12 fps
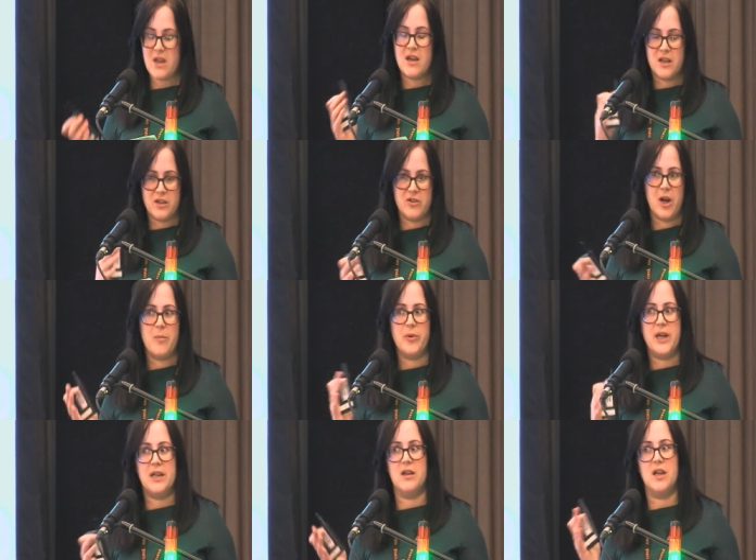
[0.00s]
They're
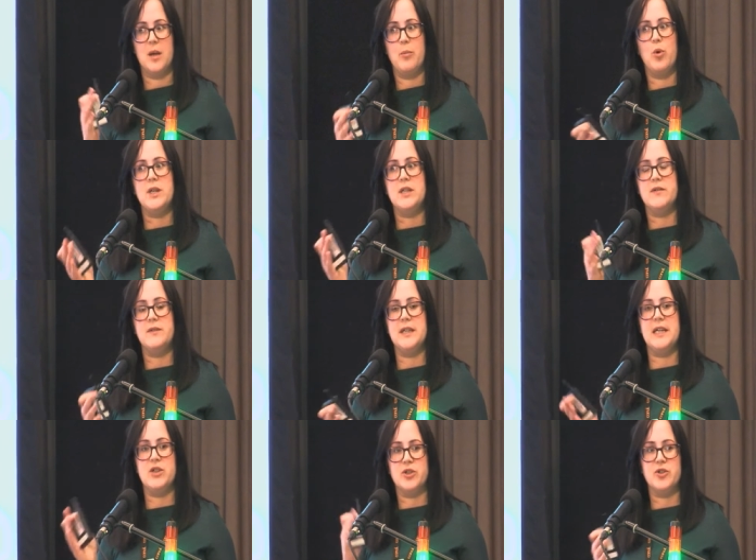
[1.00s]
operating on like point of
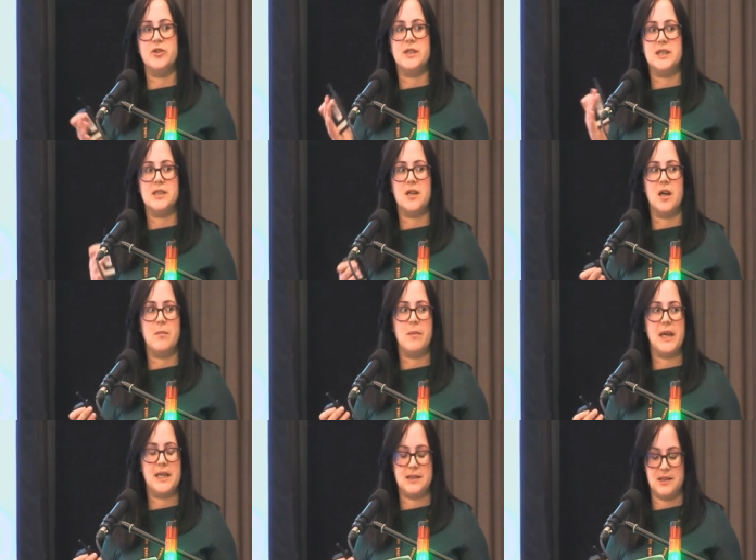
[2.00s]
need or just in time
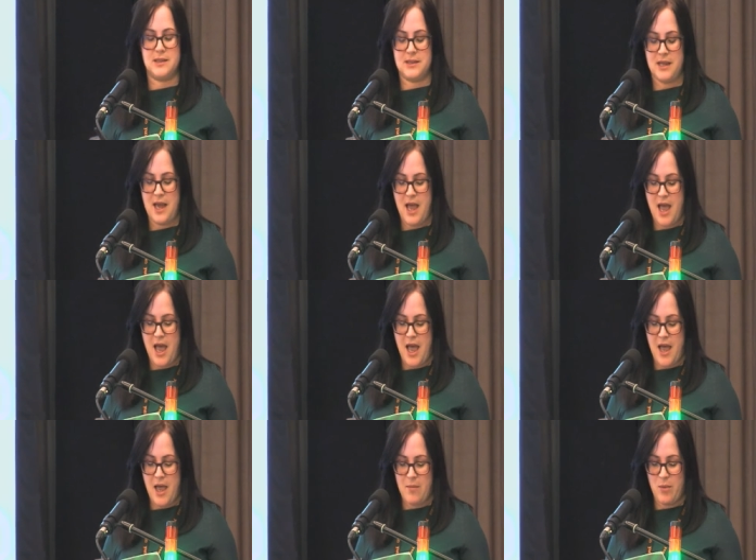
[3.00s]
basis.
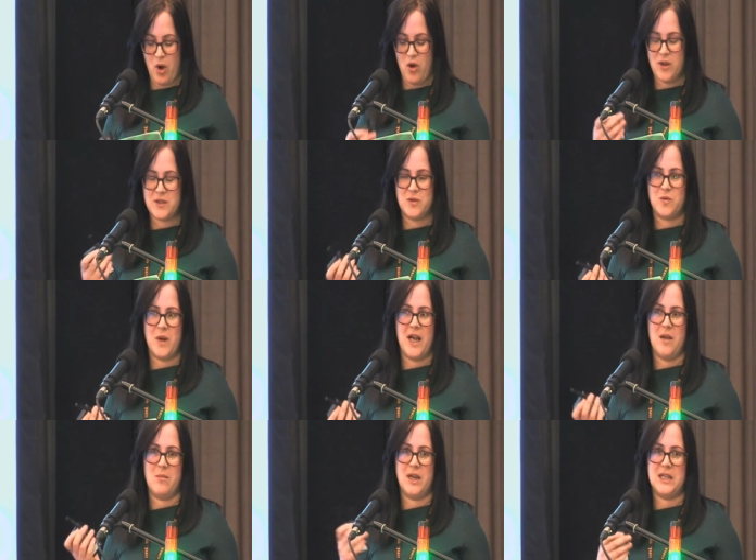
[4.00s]
Also as
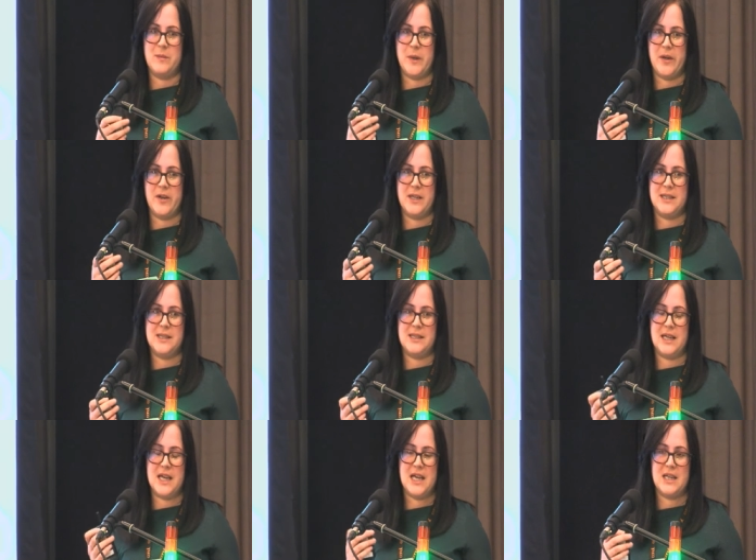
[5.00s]
well, my experience
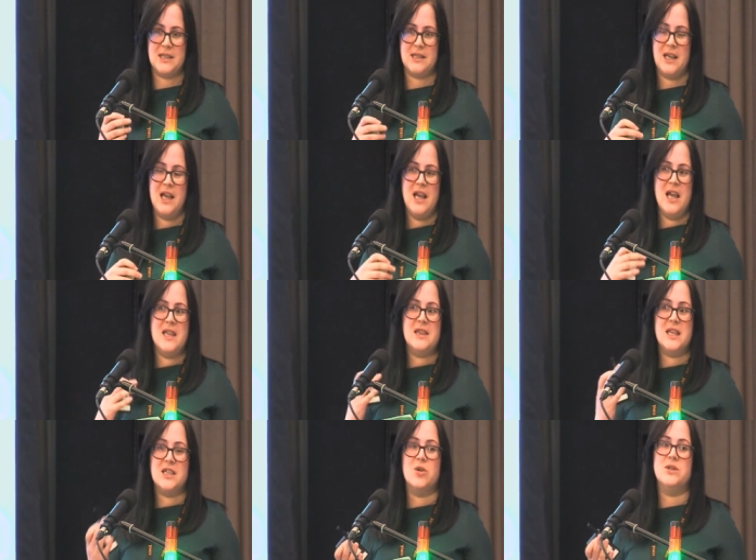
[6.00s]
is
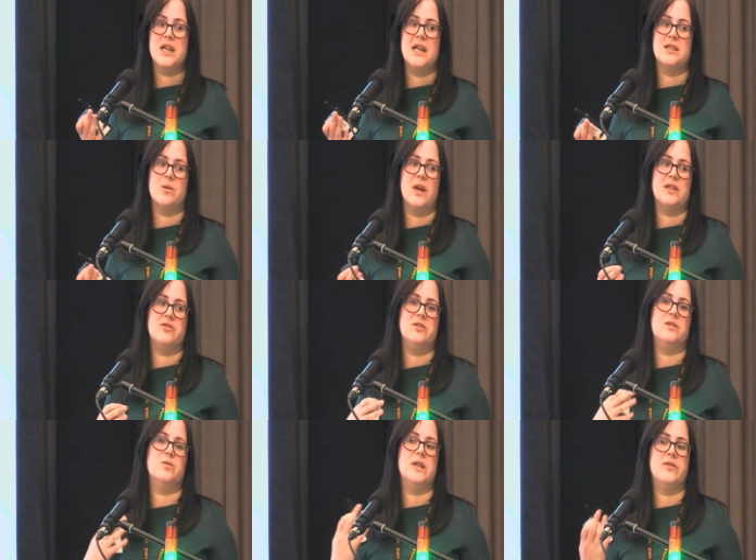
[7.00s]
they don't ask
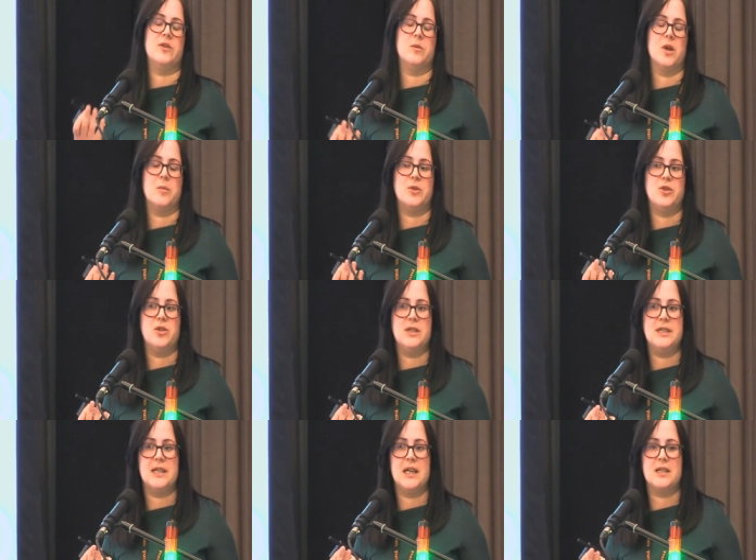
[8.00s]
questions. We give them an
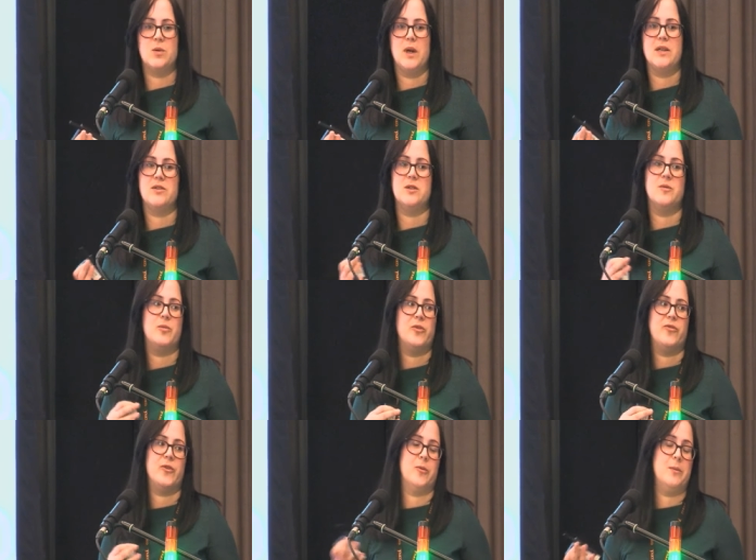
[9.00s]
opportunity to ask questions, but
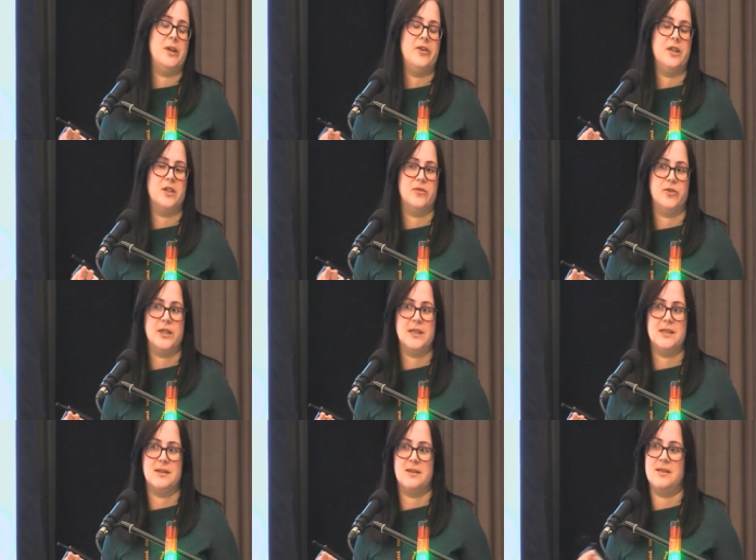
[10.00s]
for a myriad of
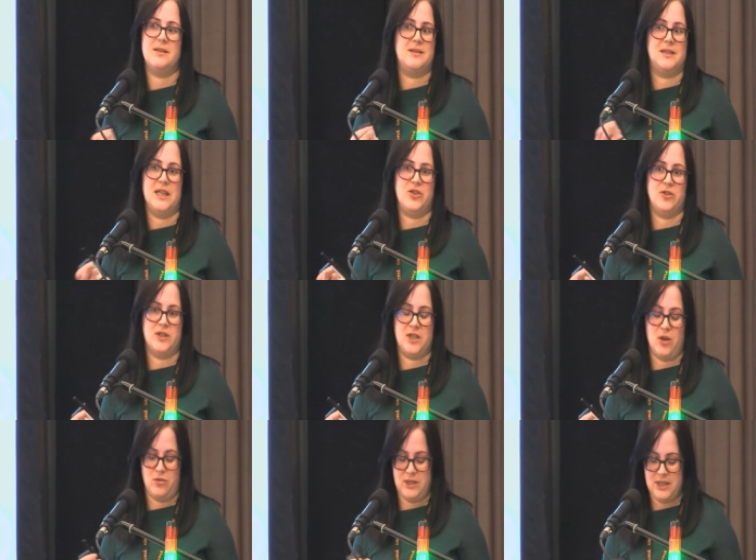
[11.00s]
reasons, they just
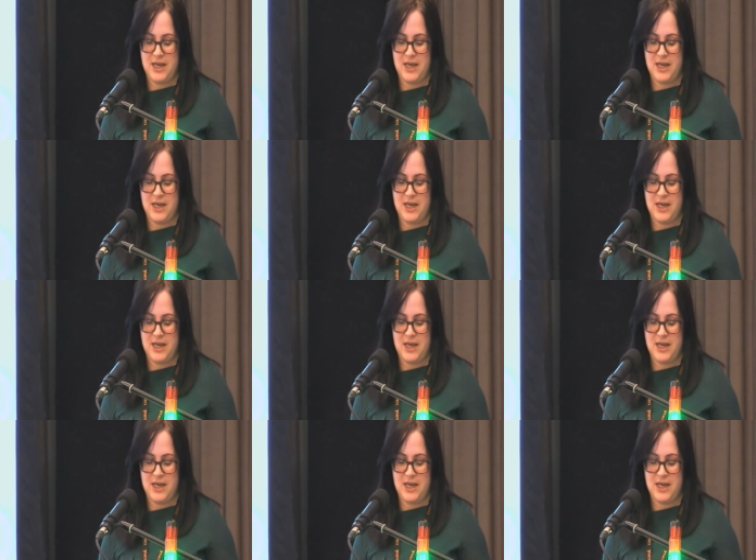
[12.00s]
don't.